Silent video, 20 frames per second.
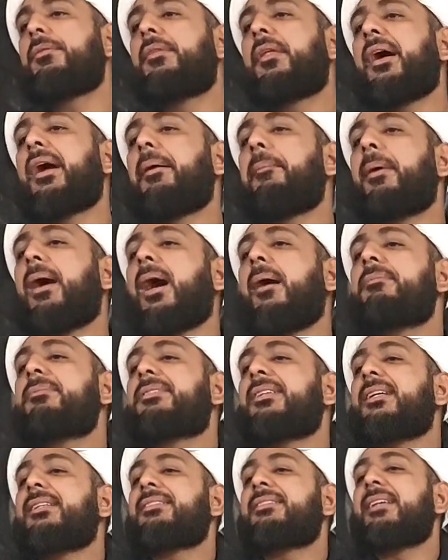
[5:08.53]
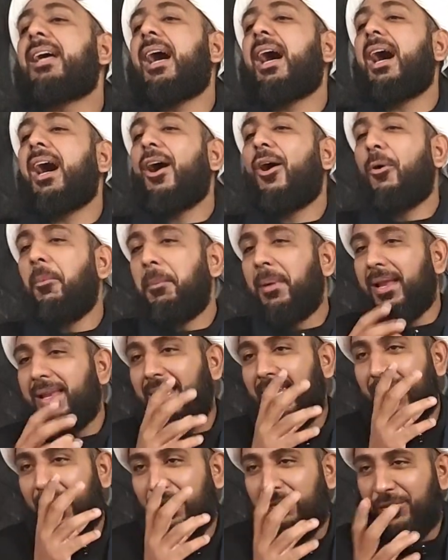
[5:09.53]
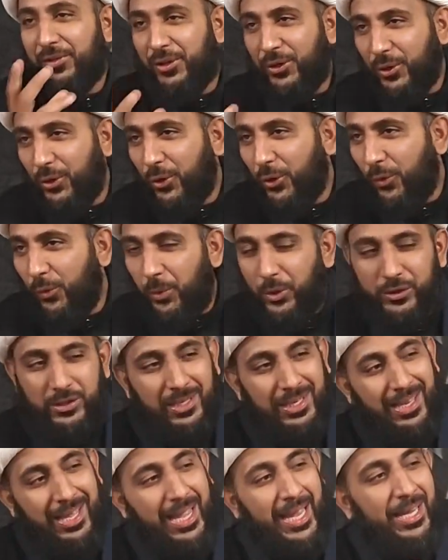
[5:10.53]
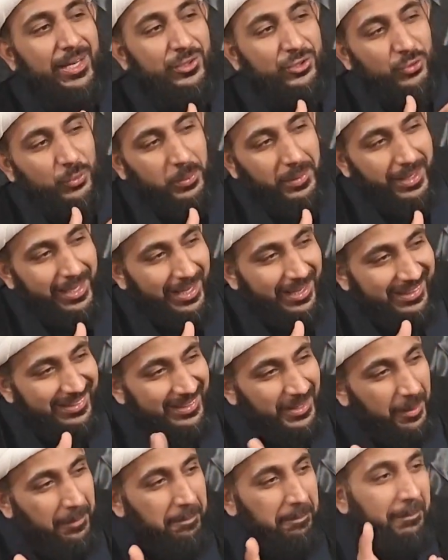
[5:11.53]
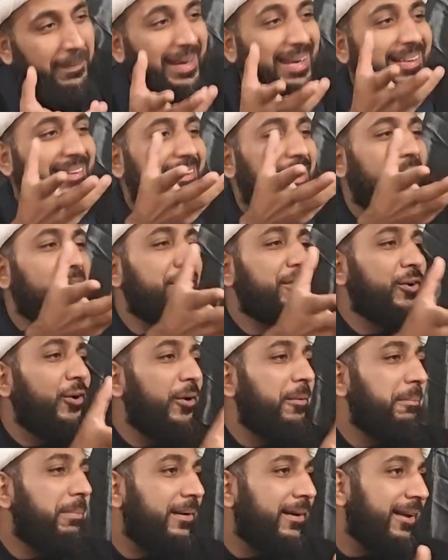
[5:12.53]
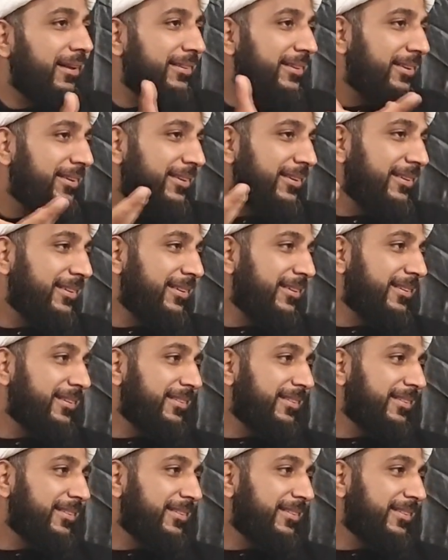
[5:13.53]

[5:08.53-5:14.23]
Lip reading: The Imam says, how many of you would like to eat the meat of your brother?